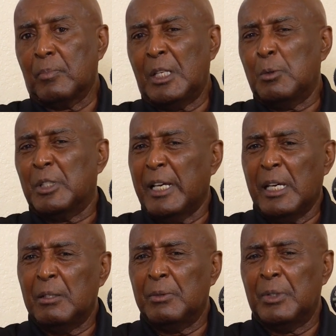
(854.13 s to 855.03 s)
And it was
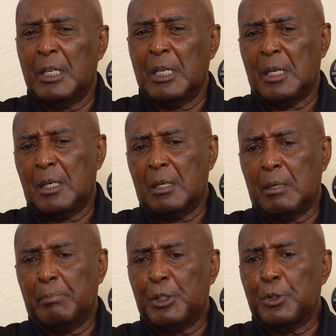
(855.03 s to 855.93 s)
kind of
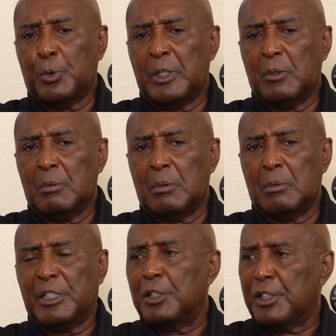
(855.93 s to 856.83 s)
bittersweet
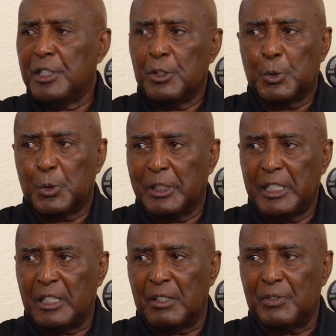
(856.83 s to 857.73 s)
when the seniors would
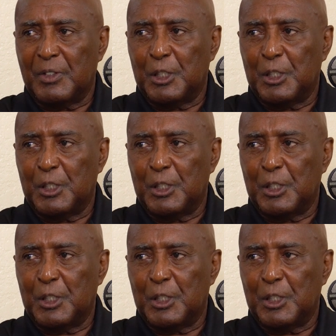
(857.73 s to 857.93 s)
leave,